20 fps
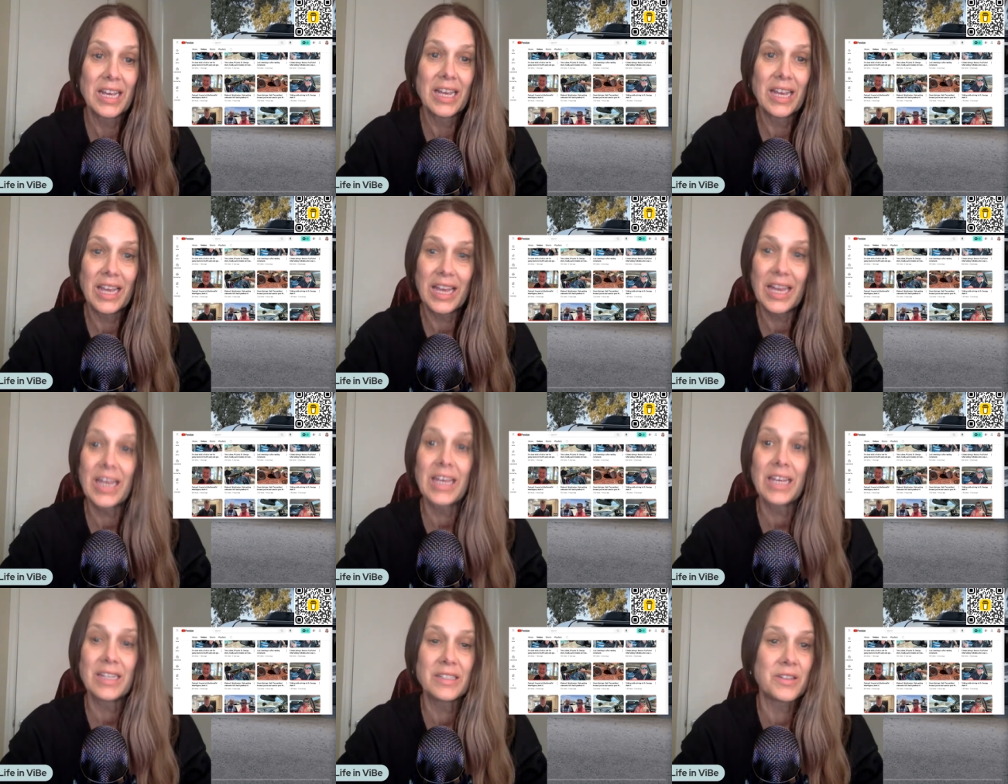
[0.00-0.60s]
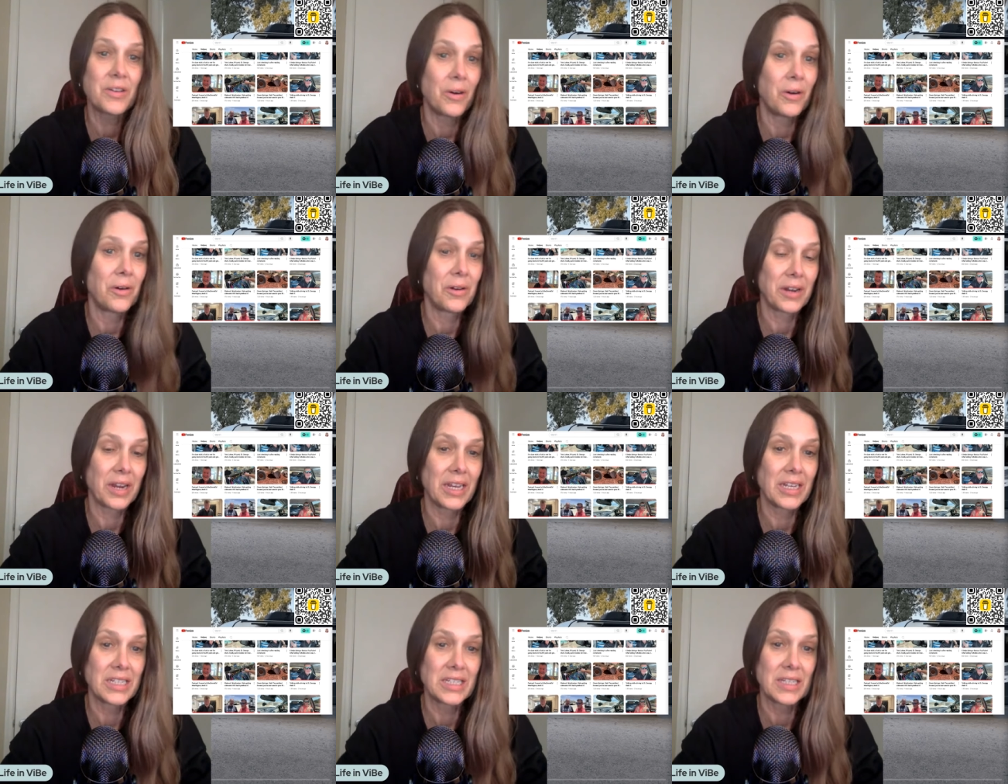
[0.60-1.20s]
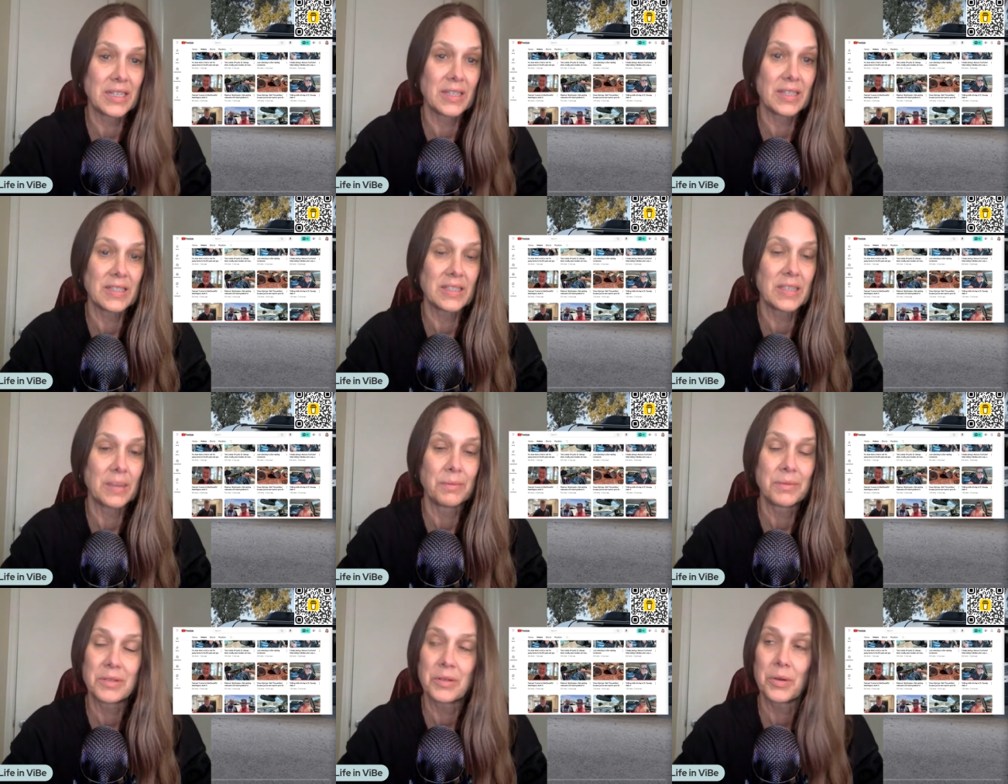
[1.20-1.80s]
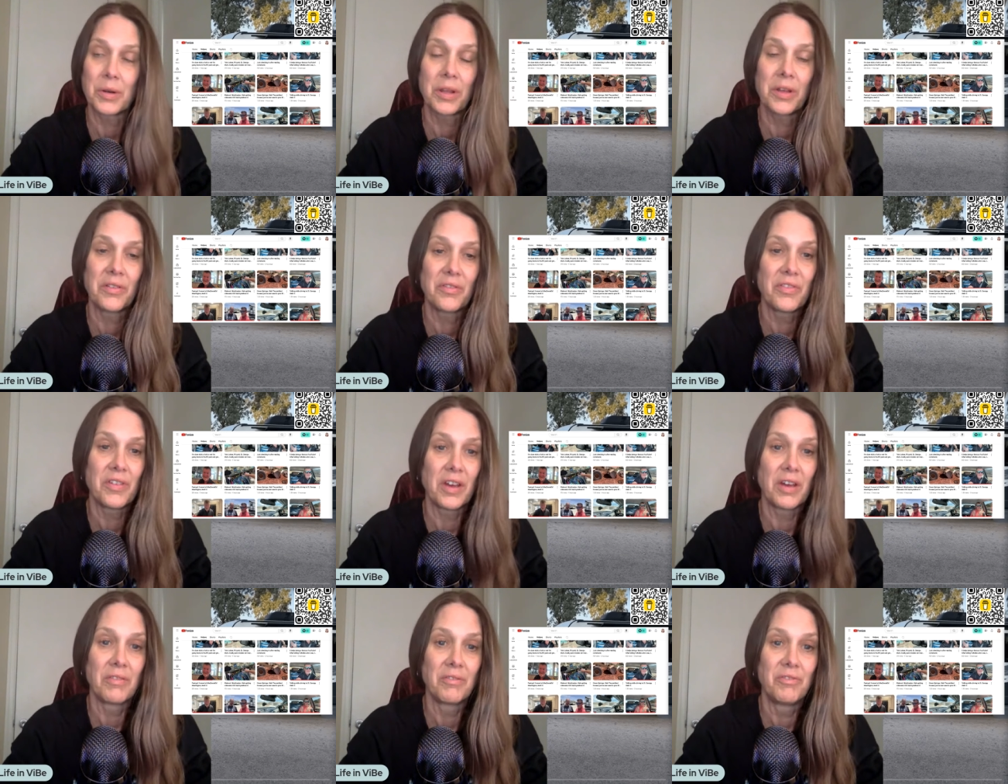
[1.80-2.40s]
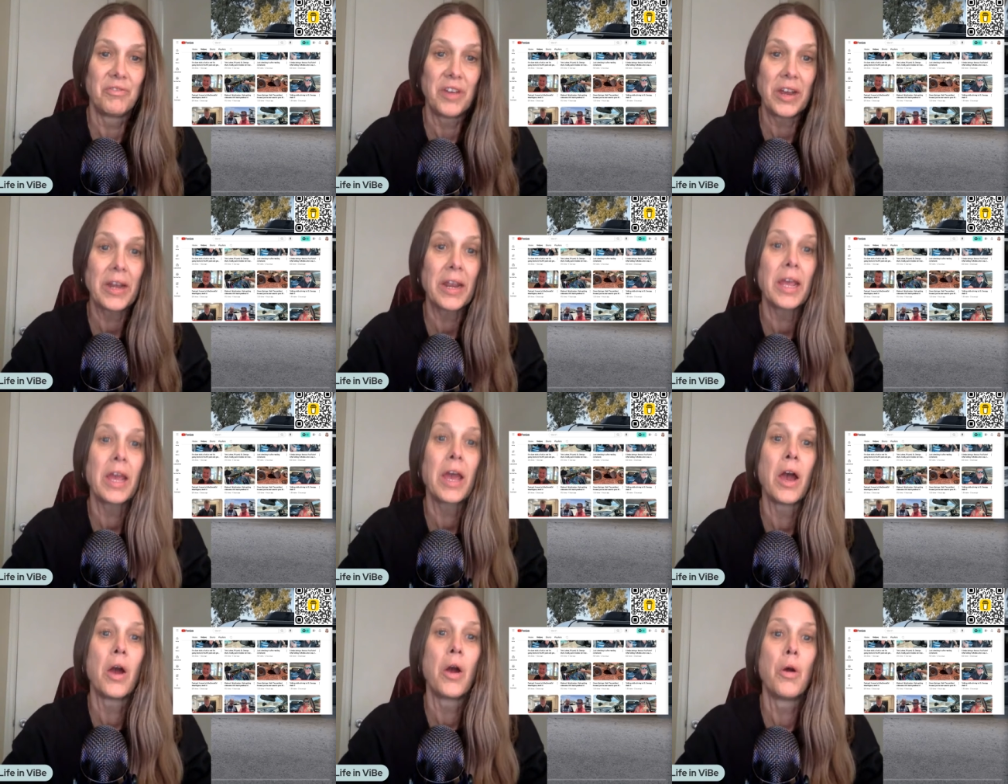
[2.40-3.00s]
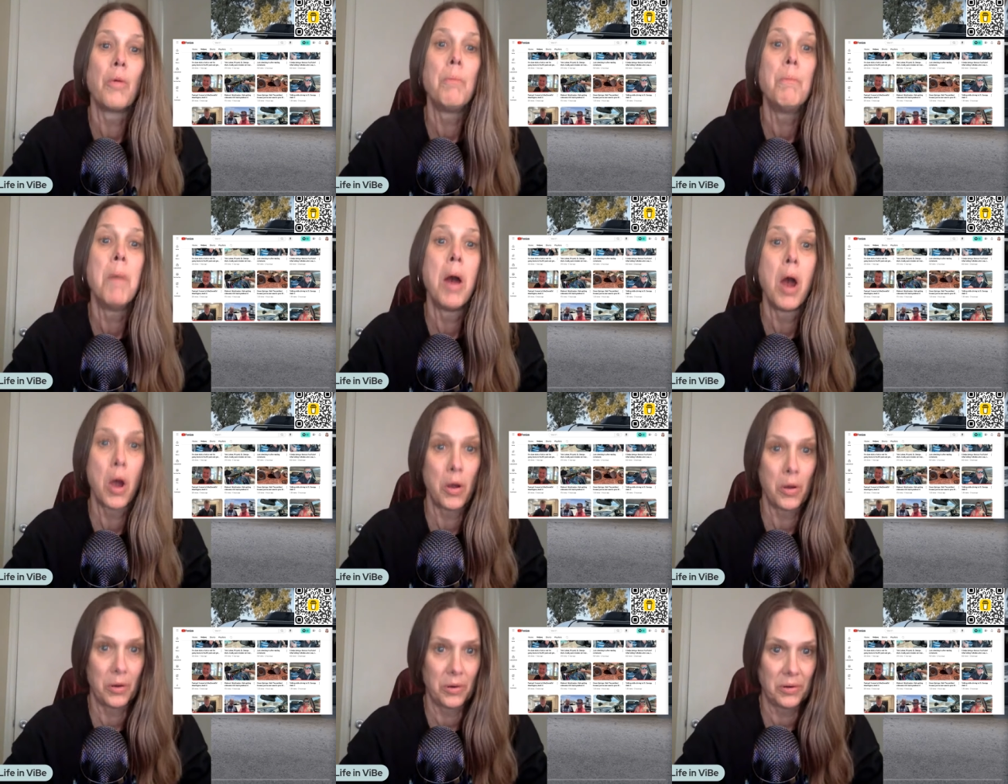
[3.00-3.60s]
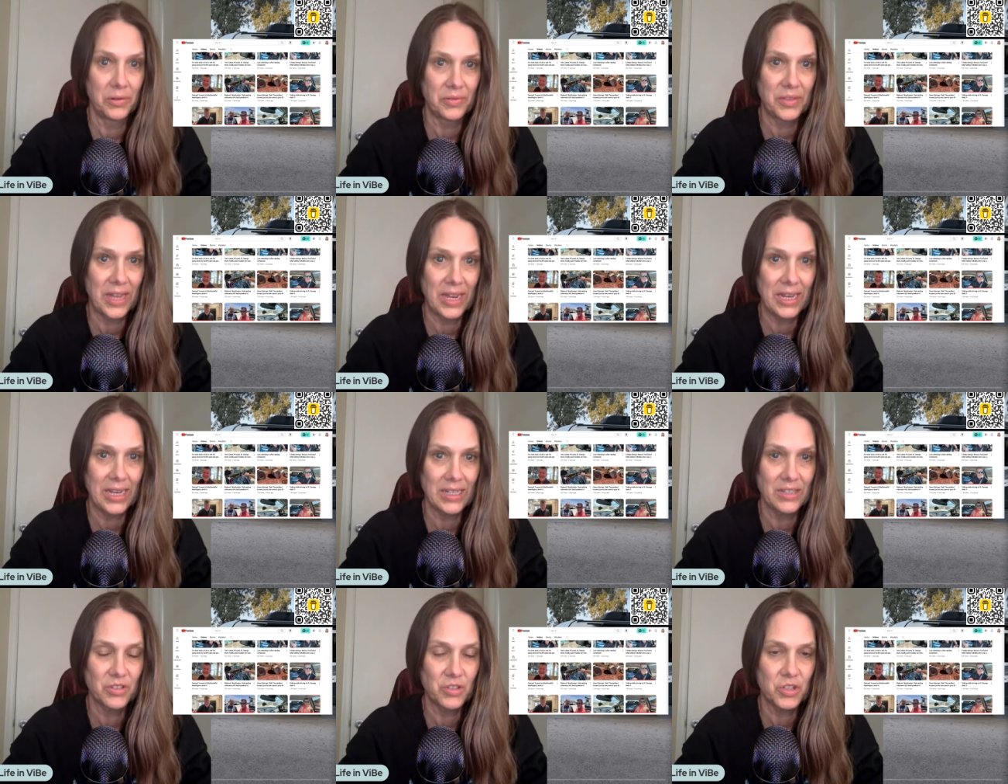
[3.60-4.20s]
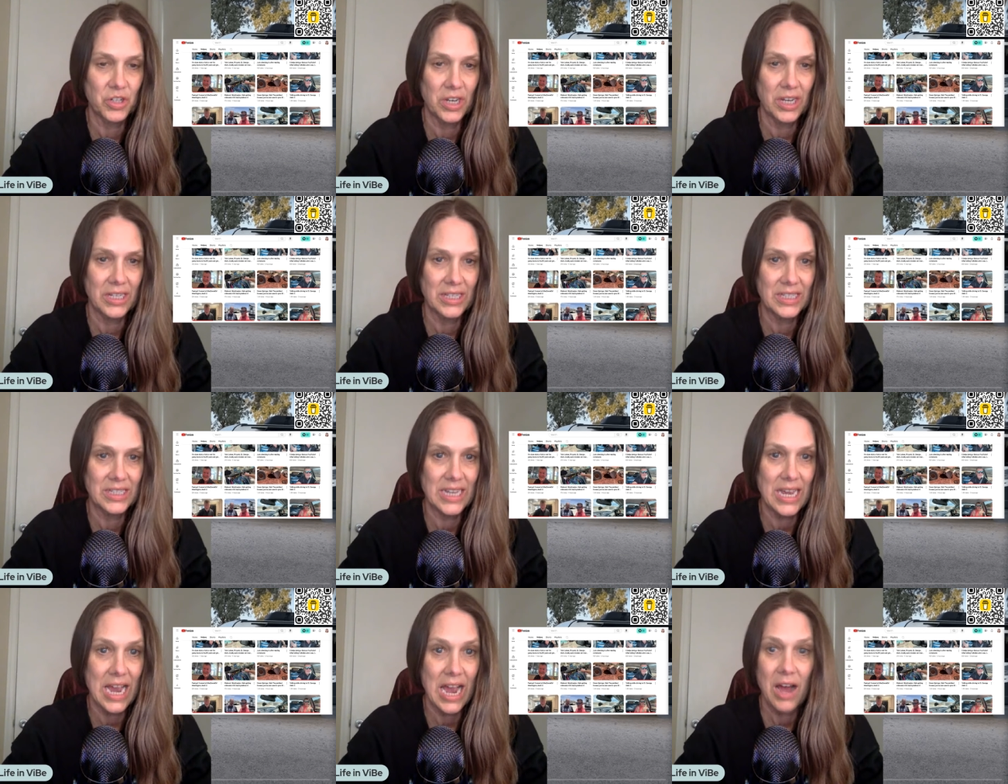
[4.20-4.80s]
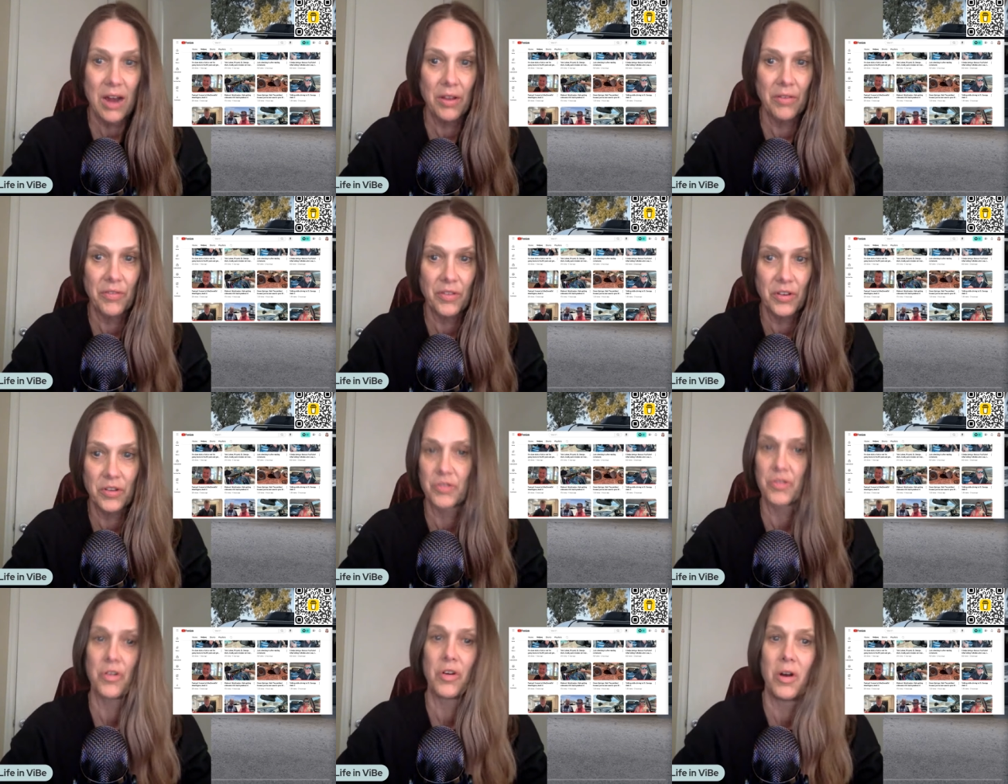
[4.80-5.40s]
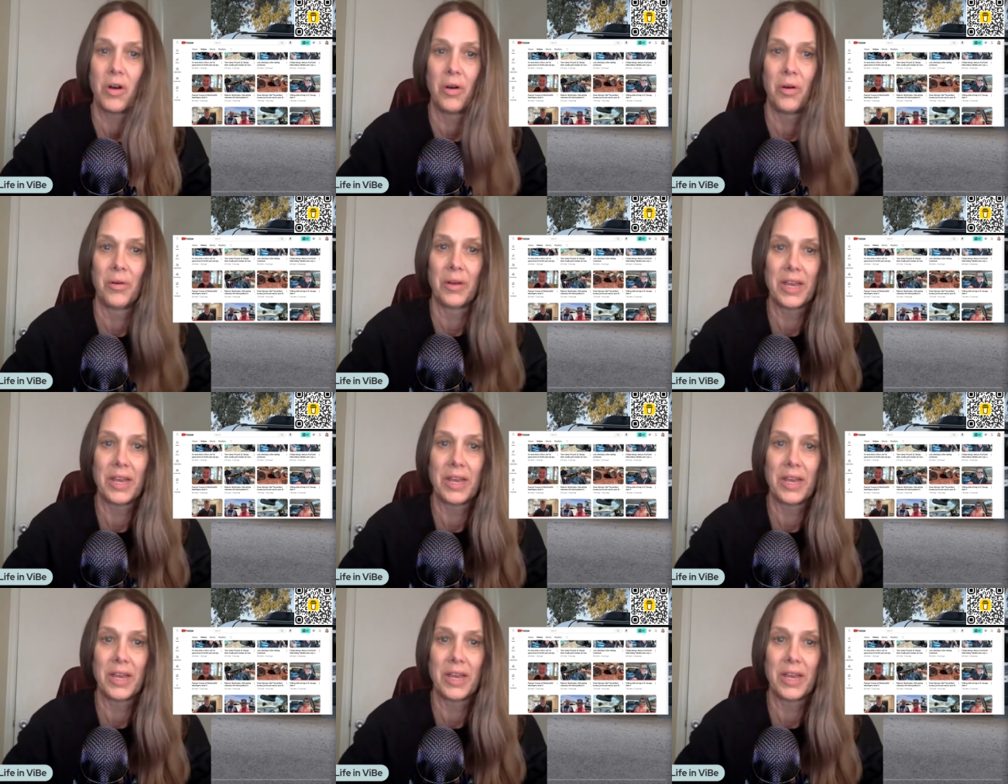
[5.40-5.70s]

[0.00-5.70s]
he has gone into some sort of video mode that is just out of control.